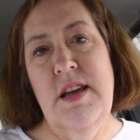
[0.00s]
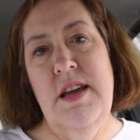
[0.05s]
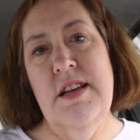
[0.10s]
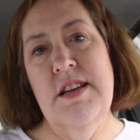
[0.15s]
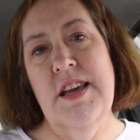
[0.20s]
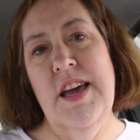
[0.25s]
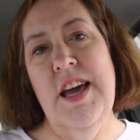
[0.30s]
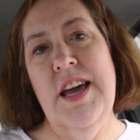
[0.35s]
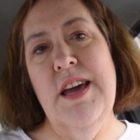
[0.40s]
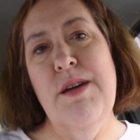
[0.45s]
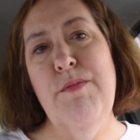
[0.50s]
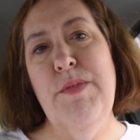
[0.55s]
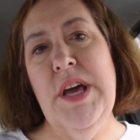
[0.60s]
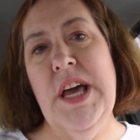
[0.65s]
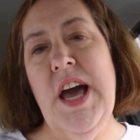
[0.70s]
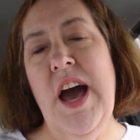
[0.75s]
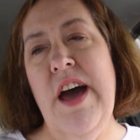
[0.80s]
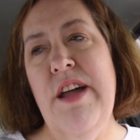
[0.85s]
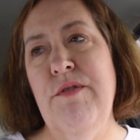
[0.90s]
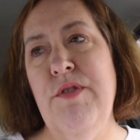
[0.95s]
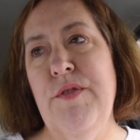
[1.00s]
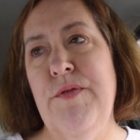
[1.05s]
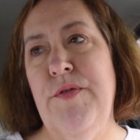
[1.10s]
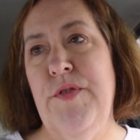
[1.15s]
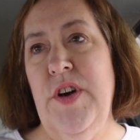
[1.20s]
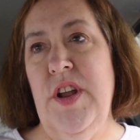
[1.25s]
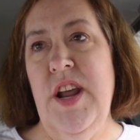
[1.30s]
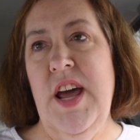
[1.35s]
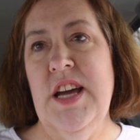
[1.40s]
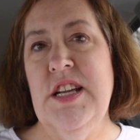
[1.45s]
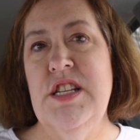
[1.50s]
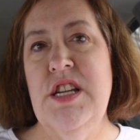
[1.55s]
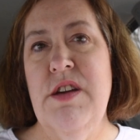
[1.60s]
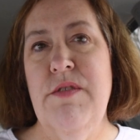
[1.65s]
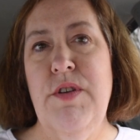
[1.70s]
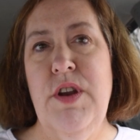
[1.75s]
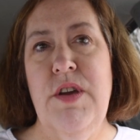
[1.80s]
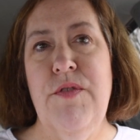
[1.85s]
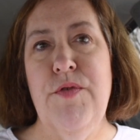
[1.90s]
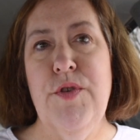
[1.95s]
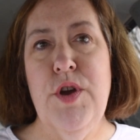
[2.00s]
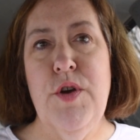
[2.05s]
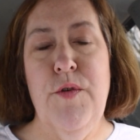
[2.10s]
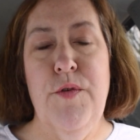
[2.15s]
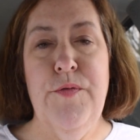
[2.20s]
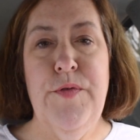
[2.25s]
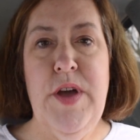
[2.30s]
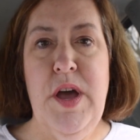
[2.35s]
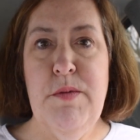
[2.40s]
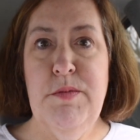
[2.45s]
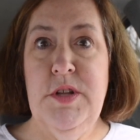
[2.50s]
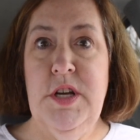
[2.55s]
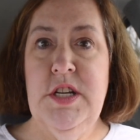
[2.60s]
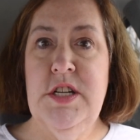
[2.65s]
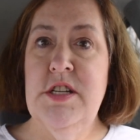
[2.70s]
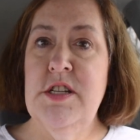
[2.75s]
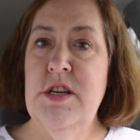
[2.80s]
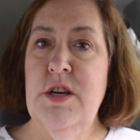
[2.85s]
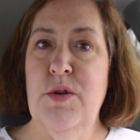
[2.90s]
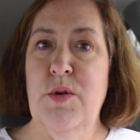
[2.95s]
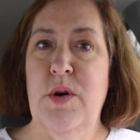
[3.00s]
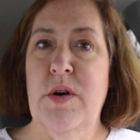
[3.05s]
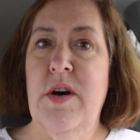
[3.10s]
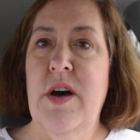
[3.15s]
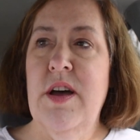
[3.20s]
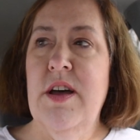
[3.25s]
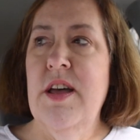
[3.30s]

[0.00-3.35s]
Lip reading: it can be kind of a fun activity for your family too.